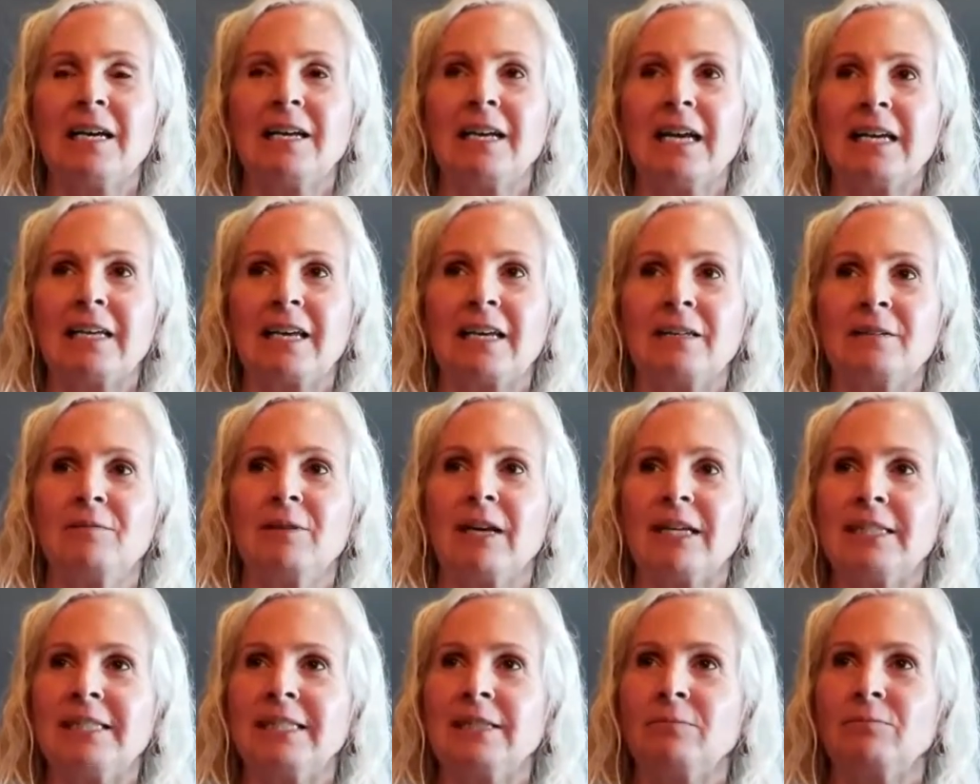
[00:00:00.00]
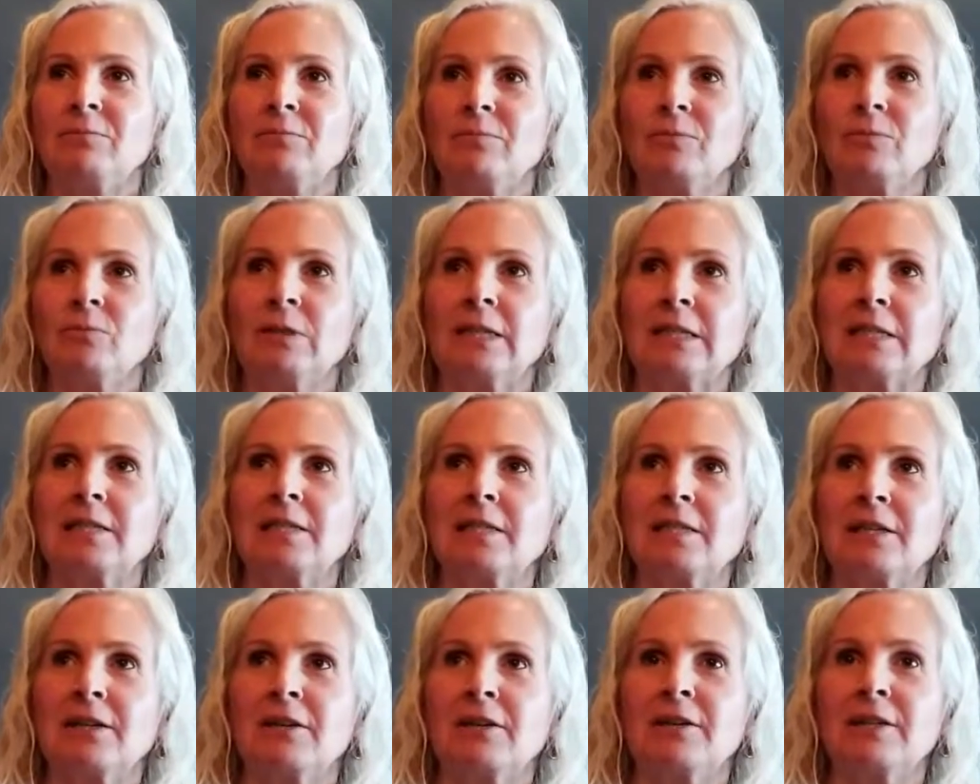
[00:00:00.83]
I didn't
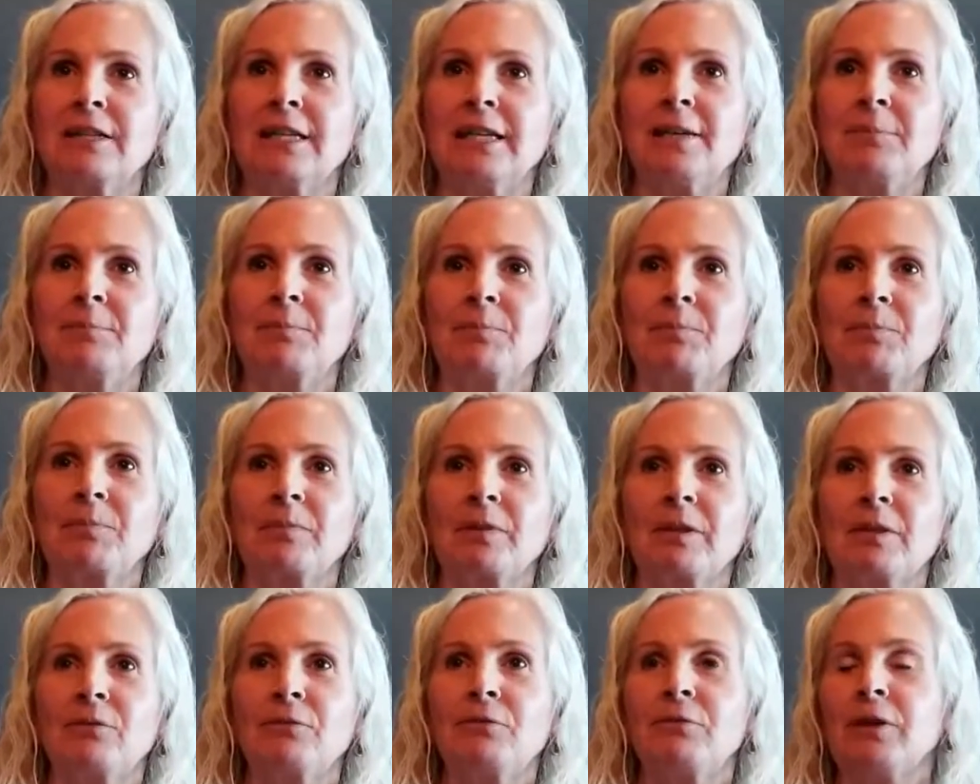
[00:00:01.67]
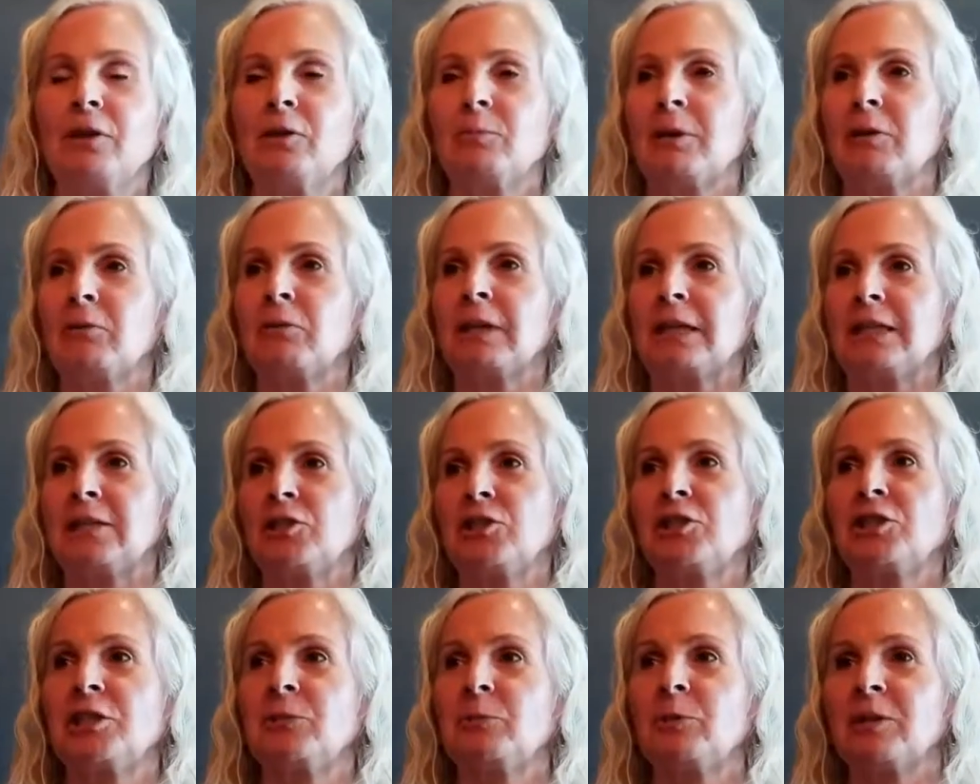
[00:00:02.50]
necessarily feel my
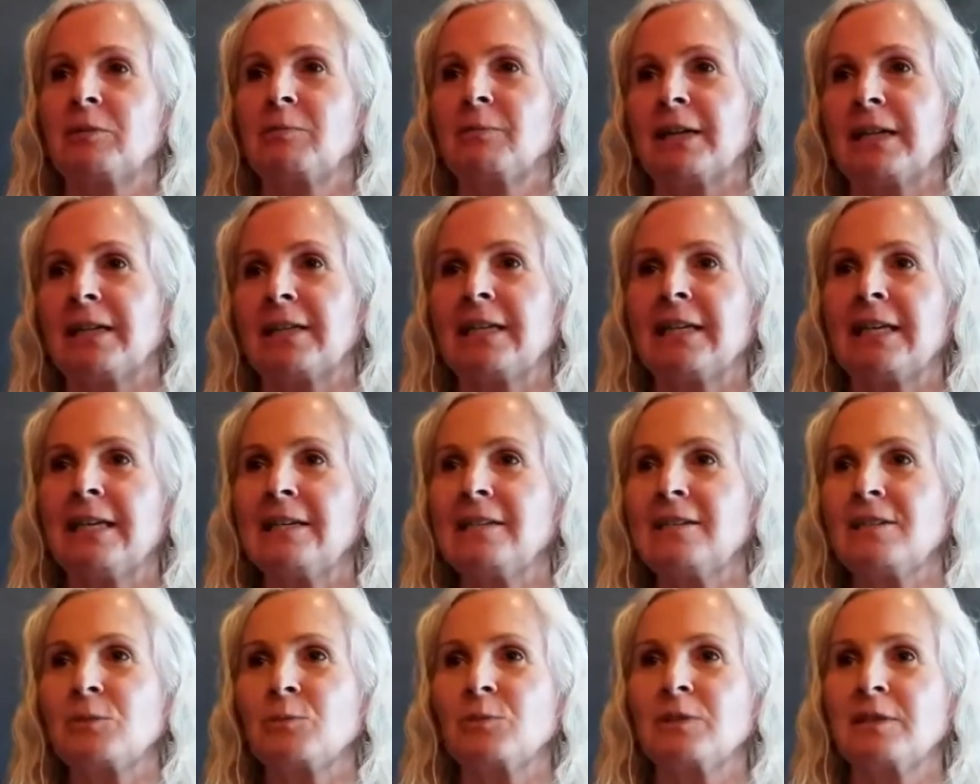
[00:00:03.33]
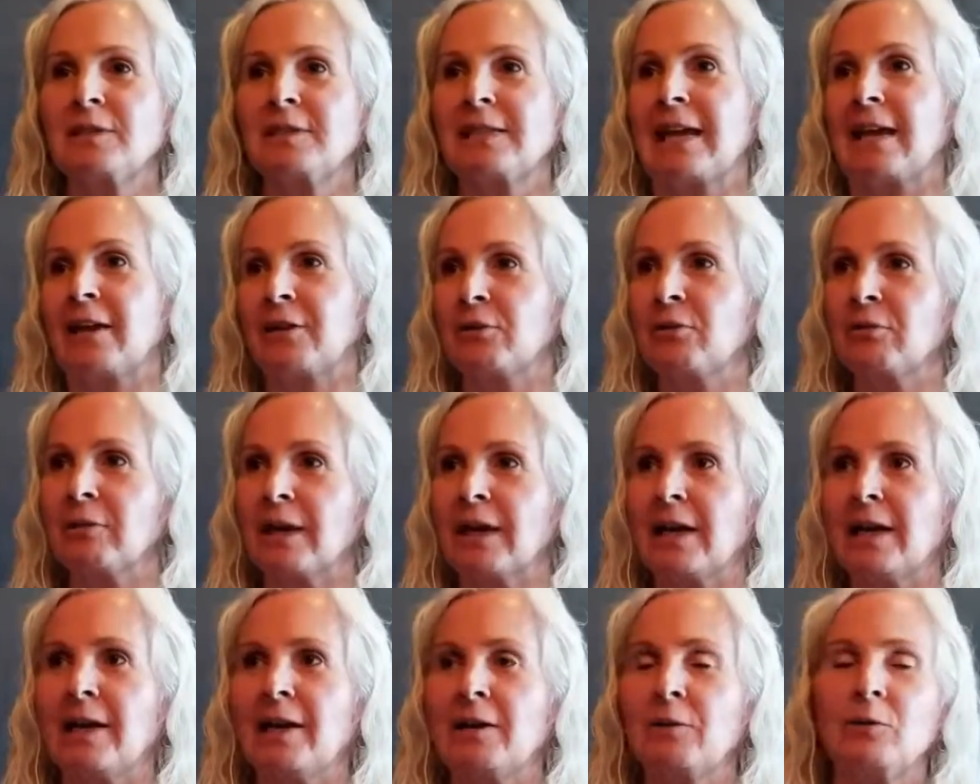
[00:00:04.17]
relationship with my kids was that
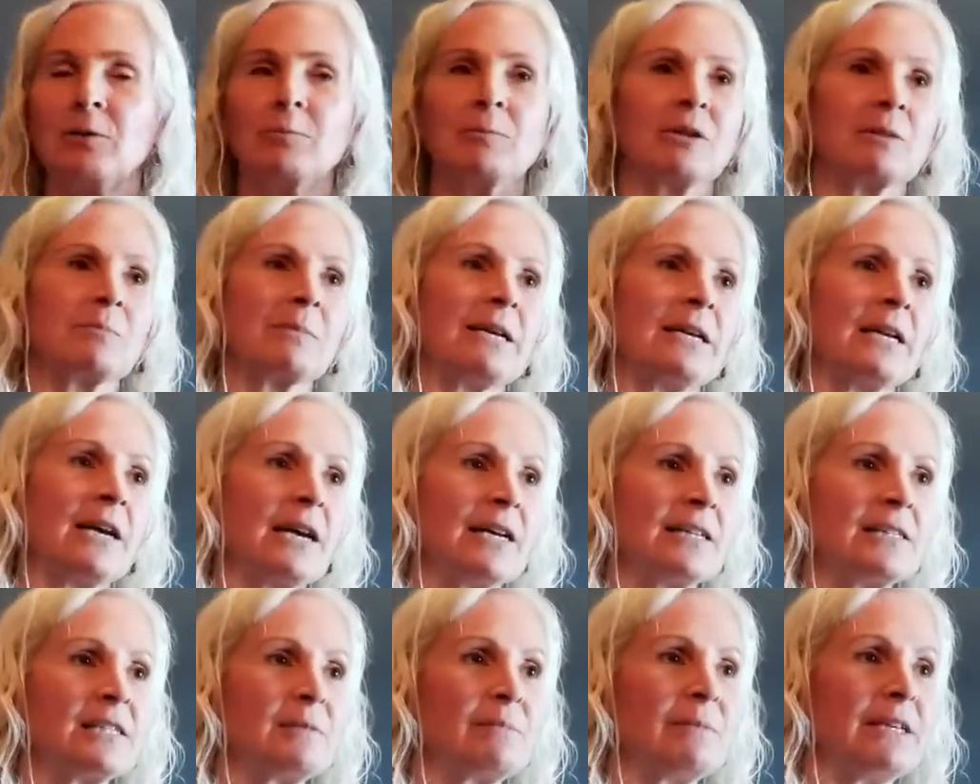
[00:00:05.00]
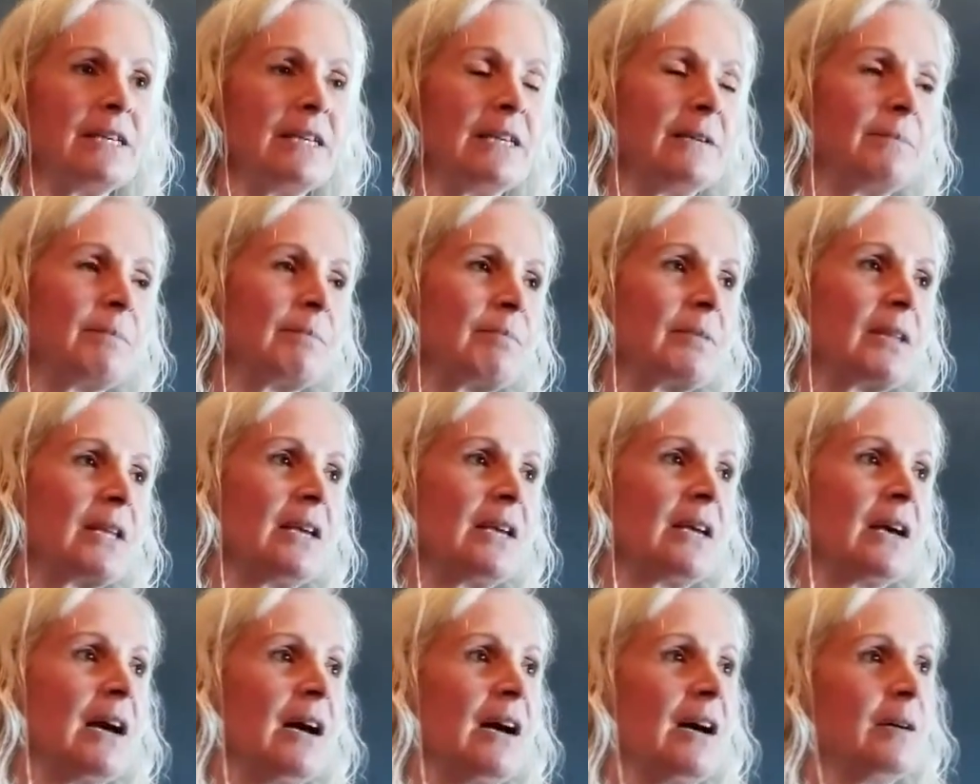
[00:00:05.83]
great, or with my husband.
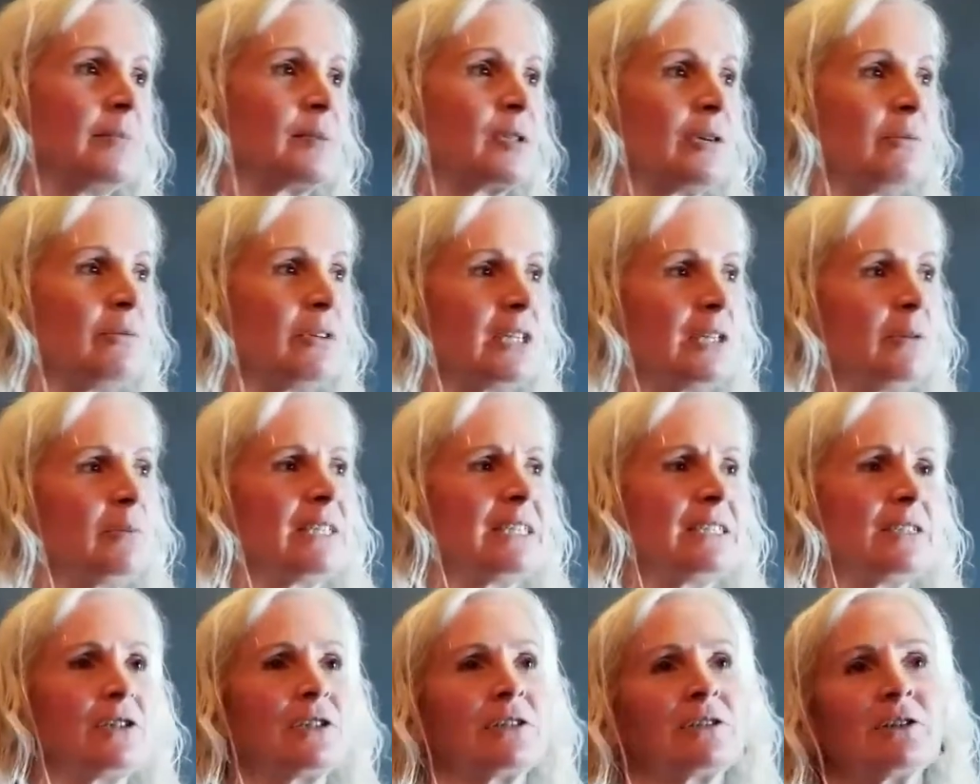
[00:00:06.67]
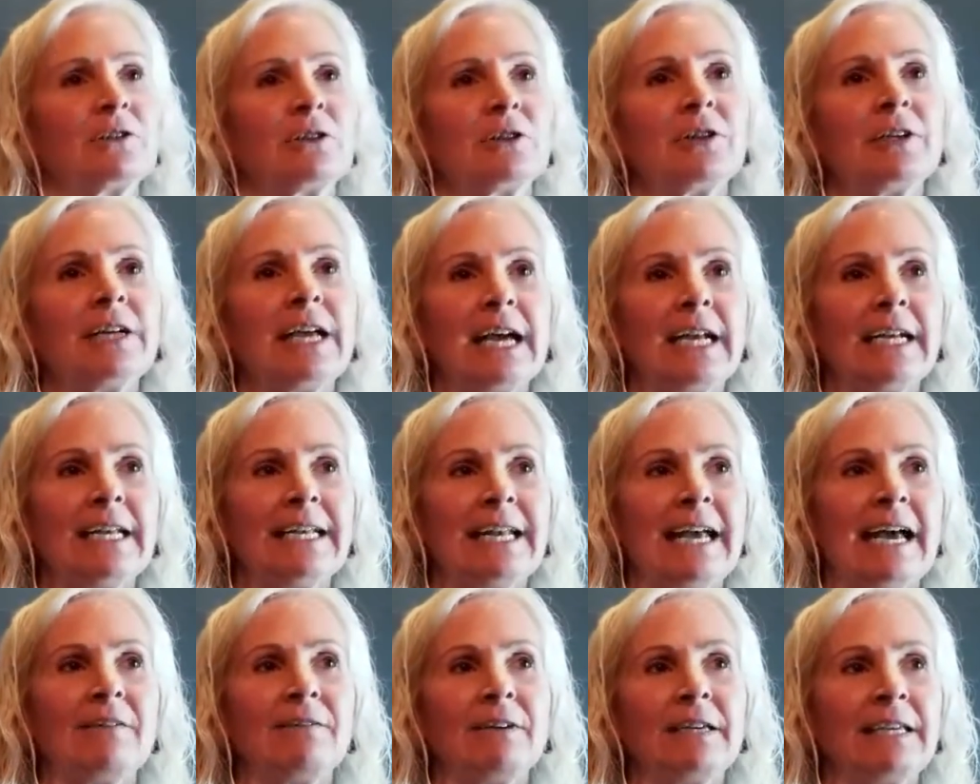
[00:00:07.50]
So I really wanted to learn how to
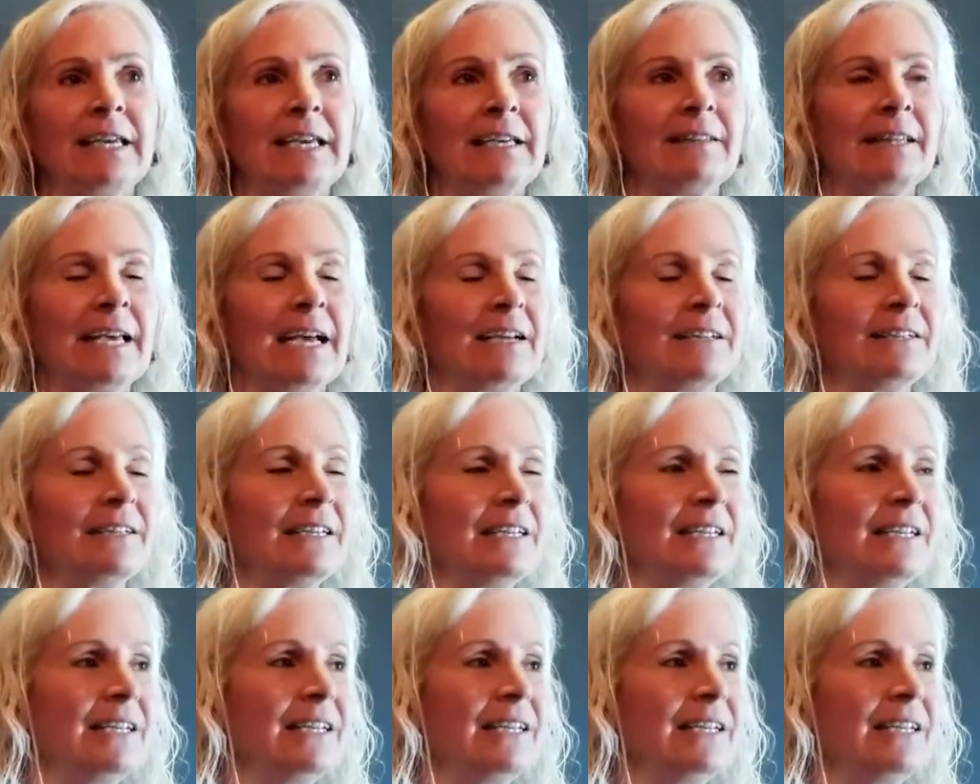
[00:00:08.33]
navigate that.